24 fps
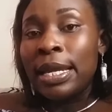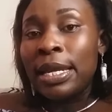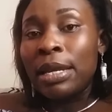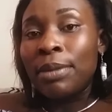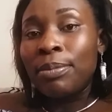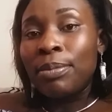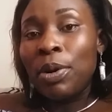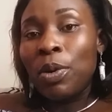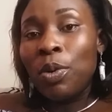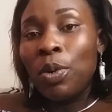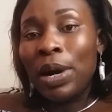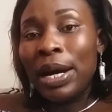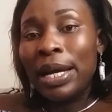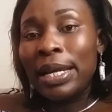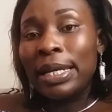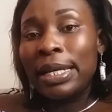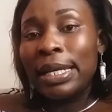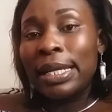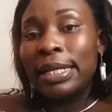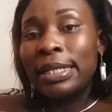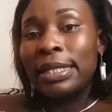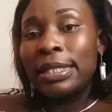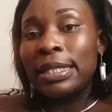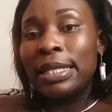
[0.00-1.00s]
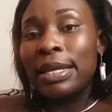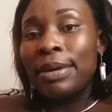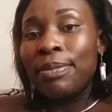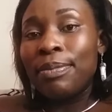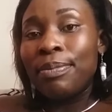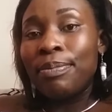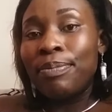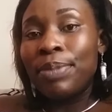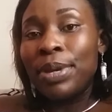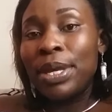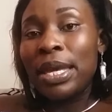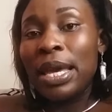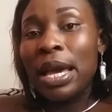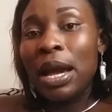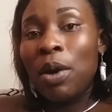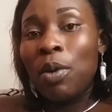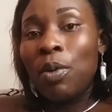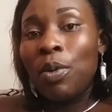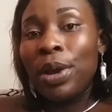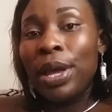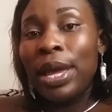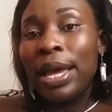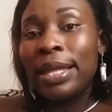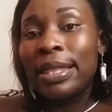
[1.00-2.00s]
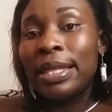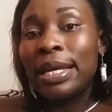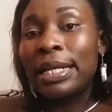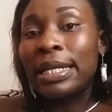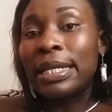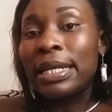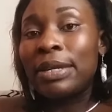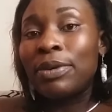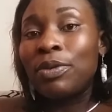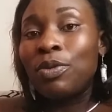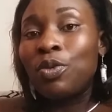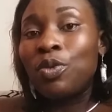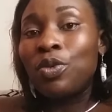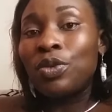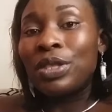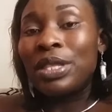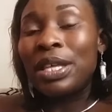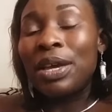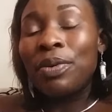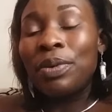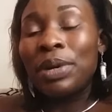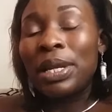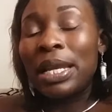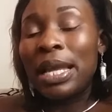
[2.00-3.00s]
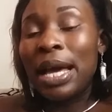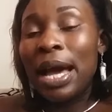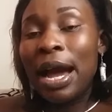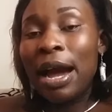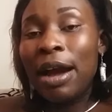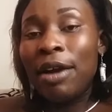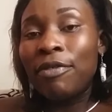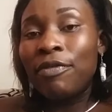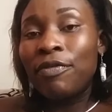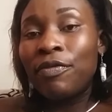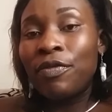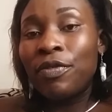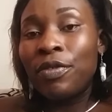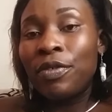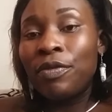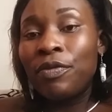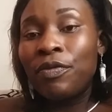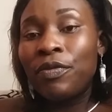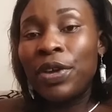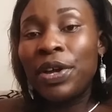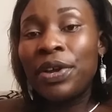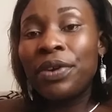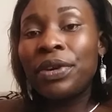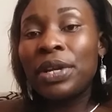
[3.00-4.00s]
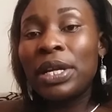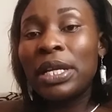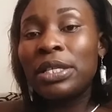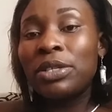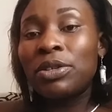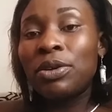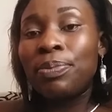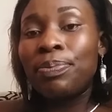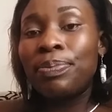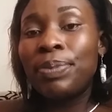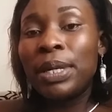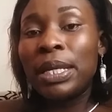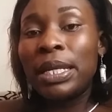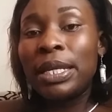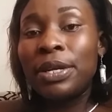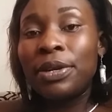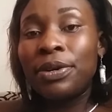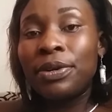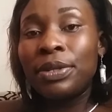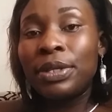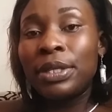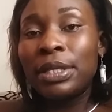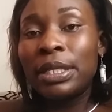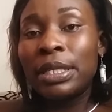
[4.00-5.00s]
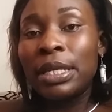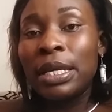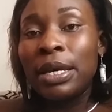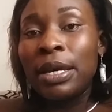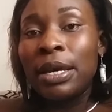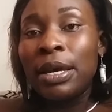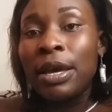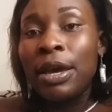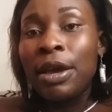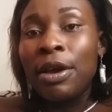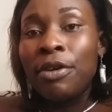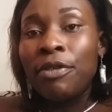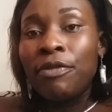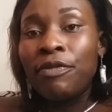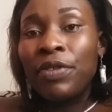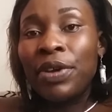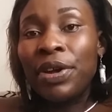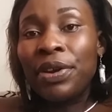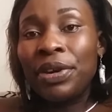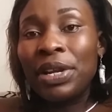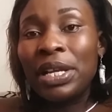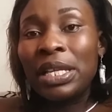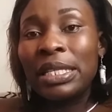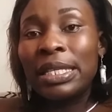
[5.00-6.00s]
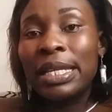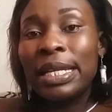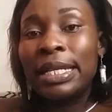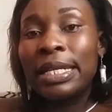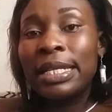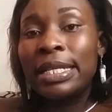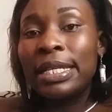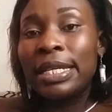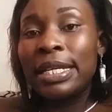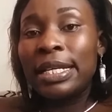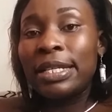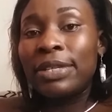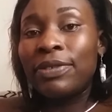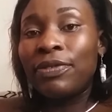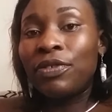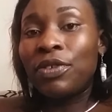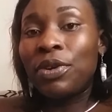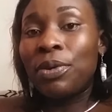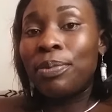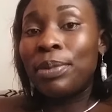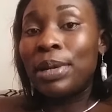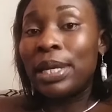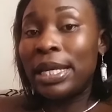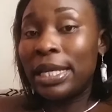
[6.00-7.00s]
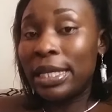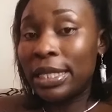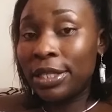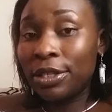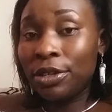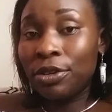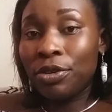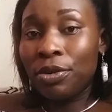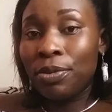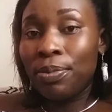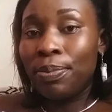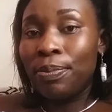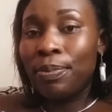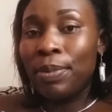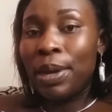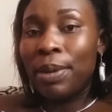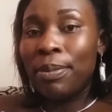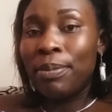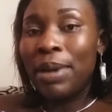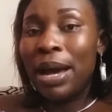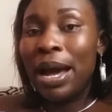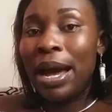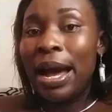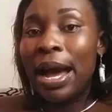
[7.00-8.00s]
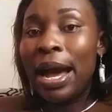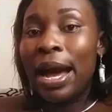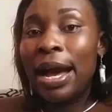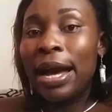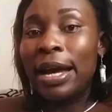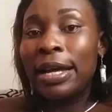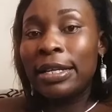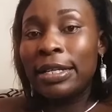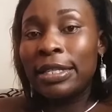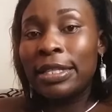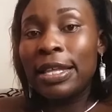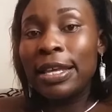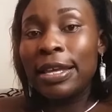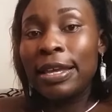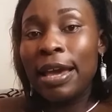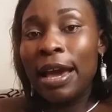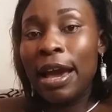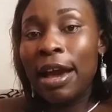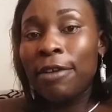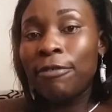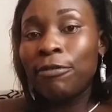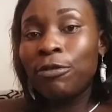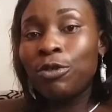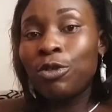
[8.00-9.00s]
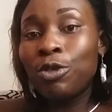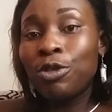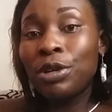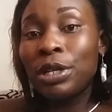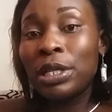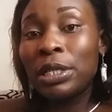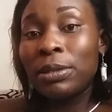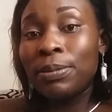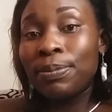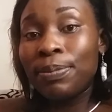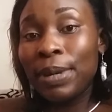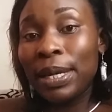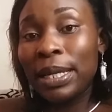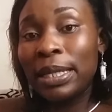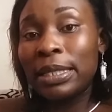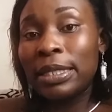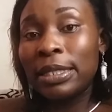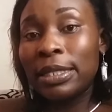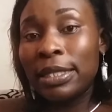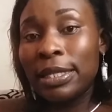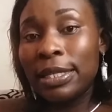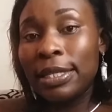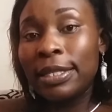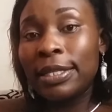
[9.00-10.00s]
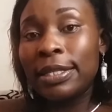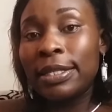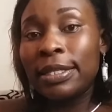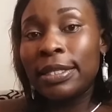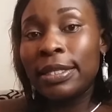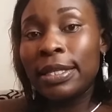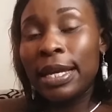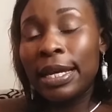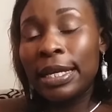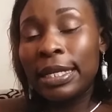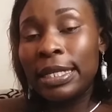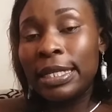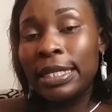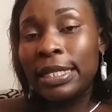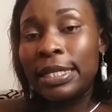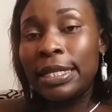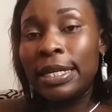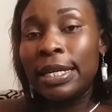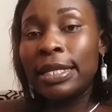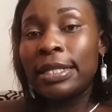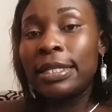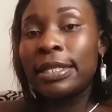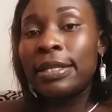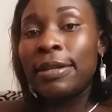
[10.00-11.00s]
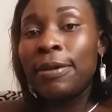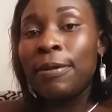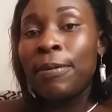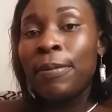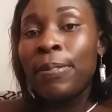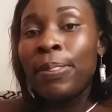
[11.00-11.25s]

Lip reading: Number one, let them be aware that they will have various opinions, various ideas from each group member, and they have to respect these ideas.